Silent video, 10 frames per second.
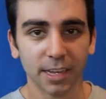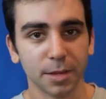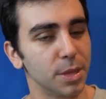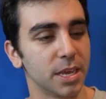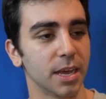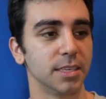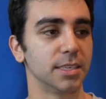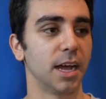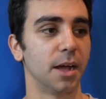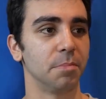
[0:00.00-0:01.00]
Because,
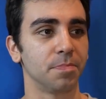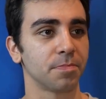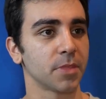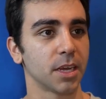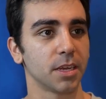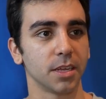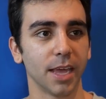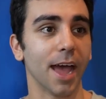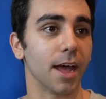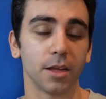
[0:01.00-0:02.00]

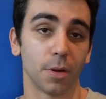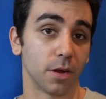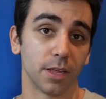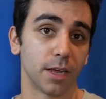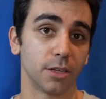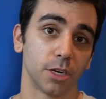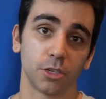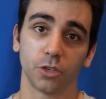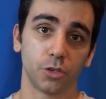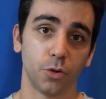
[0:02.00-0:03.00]
yeah, apparently I
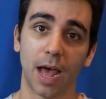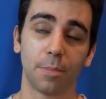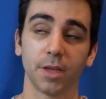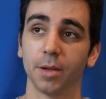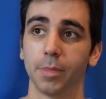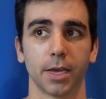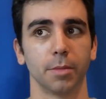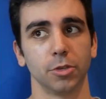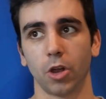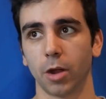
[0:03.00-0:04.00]
just look too happy. And I'm like,
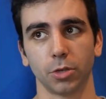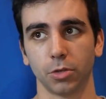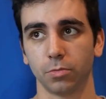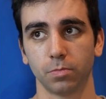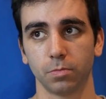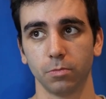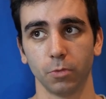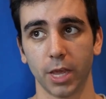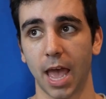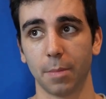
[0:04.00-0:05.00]
I'm sorry, I'm just
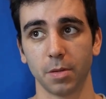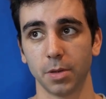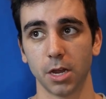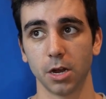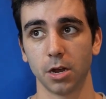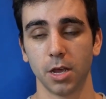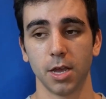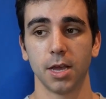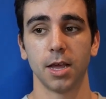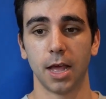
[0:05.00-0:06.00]
really happy to be here.
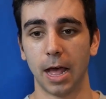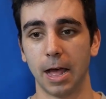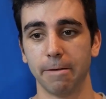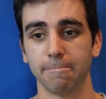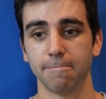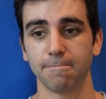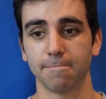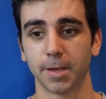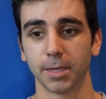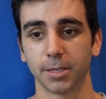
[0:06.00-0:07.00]

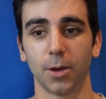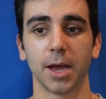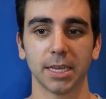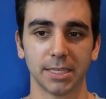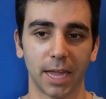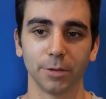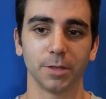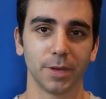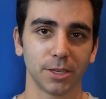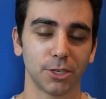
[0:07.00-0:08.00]
So I guess that was
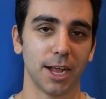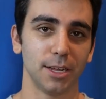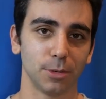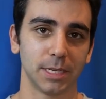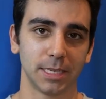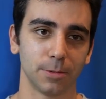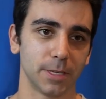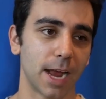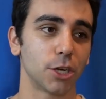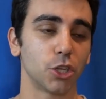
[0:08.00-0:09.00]
the biggest challenge, was
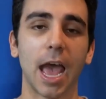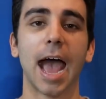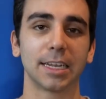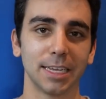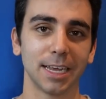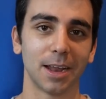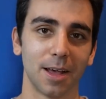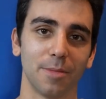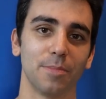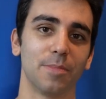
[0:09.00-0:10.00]
actually acting and
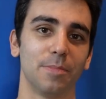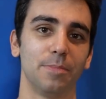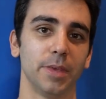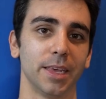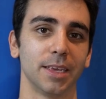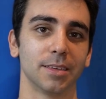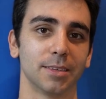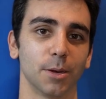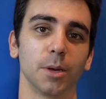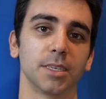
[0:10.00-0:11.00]
not being
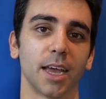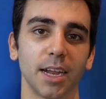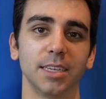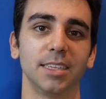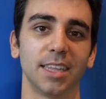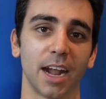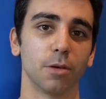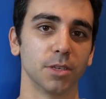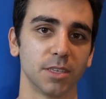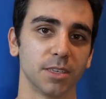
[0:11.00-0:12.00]
so excited that I
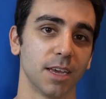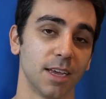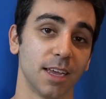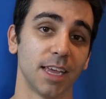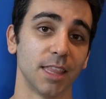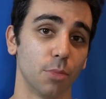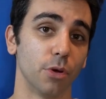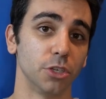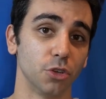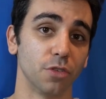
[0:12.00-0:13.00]
was in the
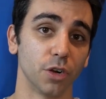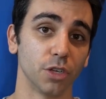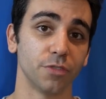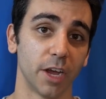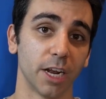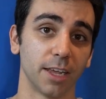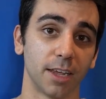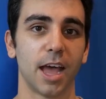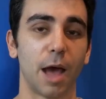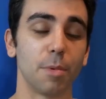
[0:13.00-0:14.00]
Boys universe
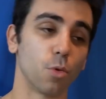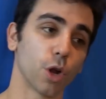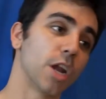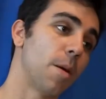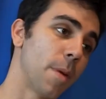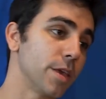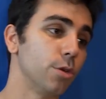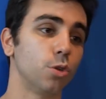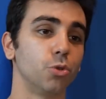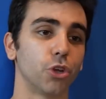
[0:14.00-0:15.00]
finally. I've been working on my
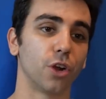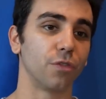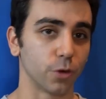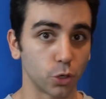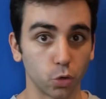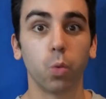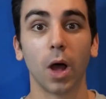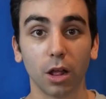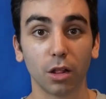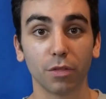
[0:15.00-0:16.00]
YouTube channel for
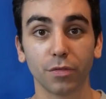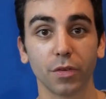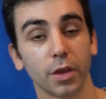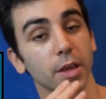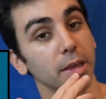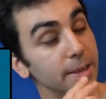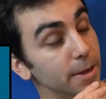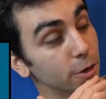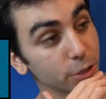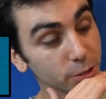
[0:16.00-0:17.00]
12
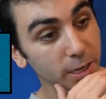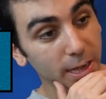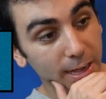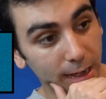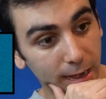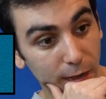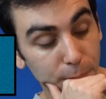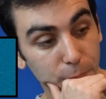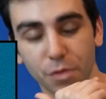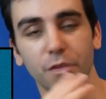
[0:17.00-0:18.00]
years
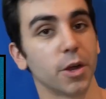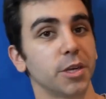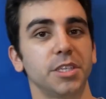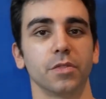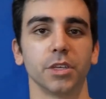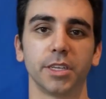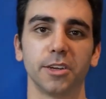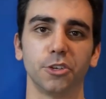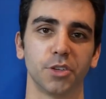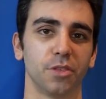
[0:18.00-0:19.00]
with various different
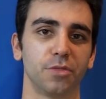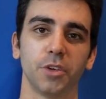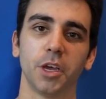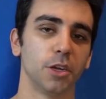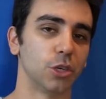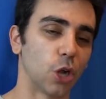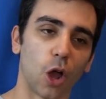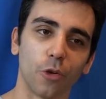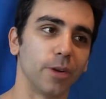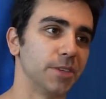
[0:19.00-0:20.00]
stages of
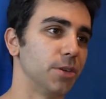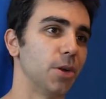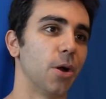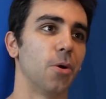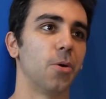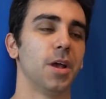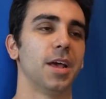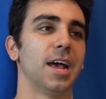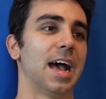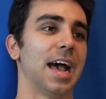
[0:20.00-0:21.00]
genres, you know.
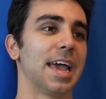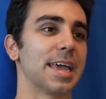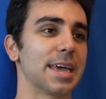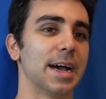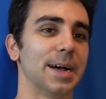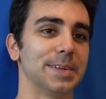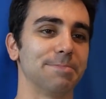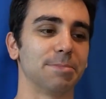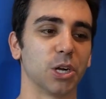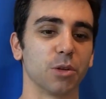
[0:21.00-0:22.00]

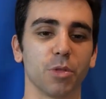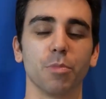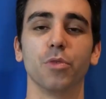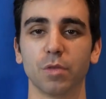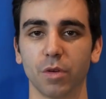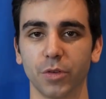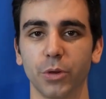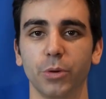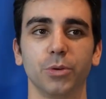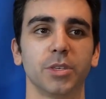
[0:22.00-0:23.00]
I started with movie
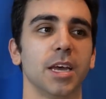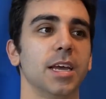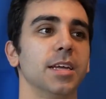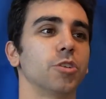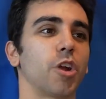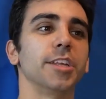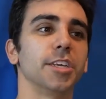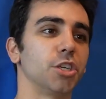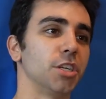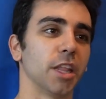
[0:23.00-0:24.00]
reviews,
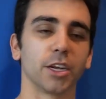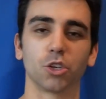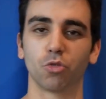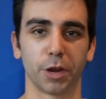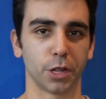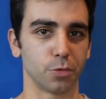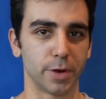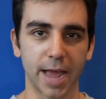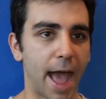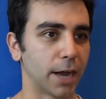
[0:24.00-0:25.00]
transitioned to like trailer
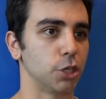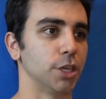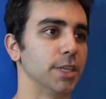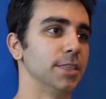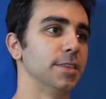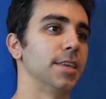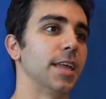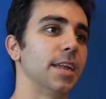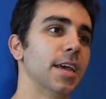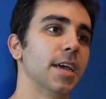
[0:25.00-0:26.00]
reactions
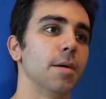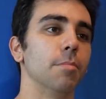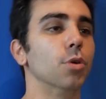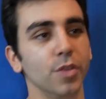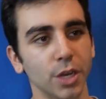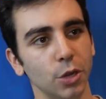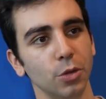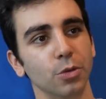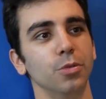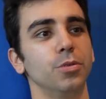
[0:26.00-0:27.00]
and movie
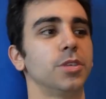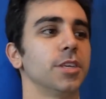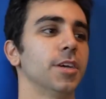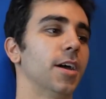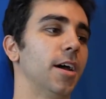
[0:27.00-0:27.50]
news,